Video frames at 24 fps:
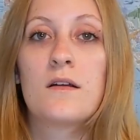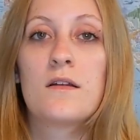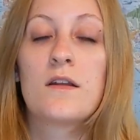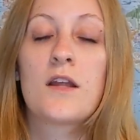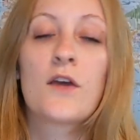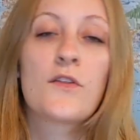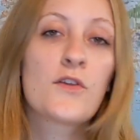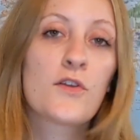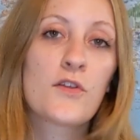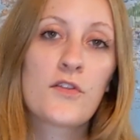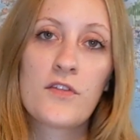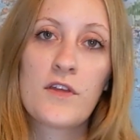
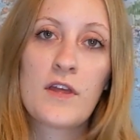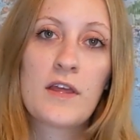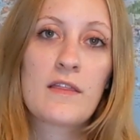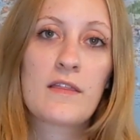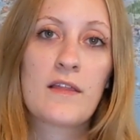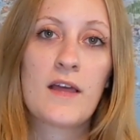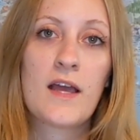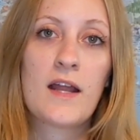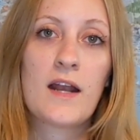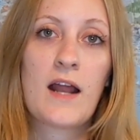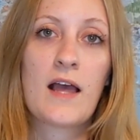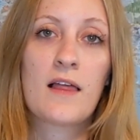Another thing
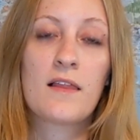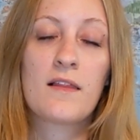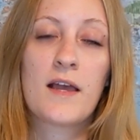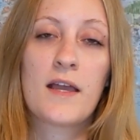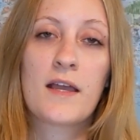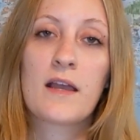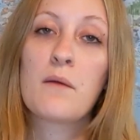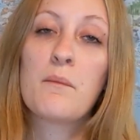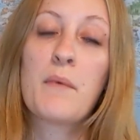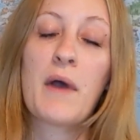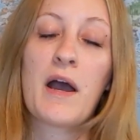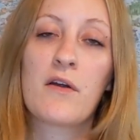that I
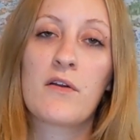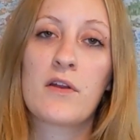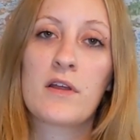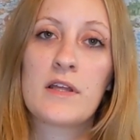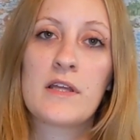like about